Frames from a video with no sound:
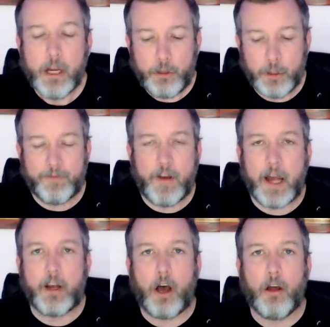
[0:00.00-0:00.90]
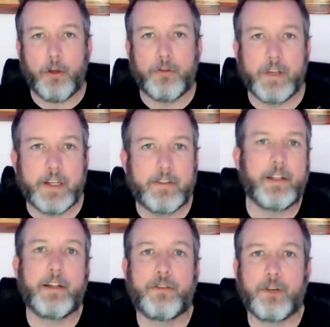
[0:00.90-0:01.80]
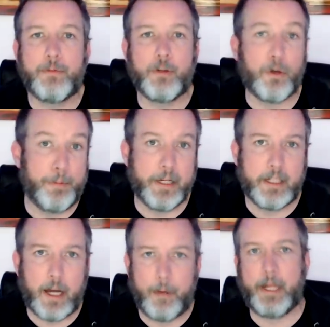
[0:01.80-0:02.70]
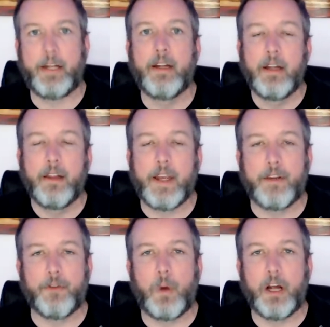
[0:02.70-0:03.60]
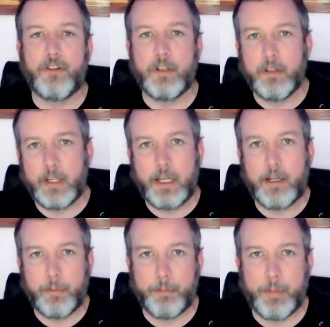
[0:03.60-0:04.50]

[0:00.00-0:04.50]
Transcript: you can find all those links in the description or pinned comment. Thanks for watching. Keep coming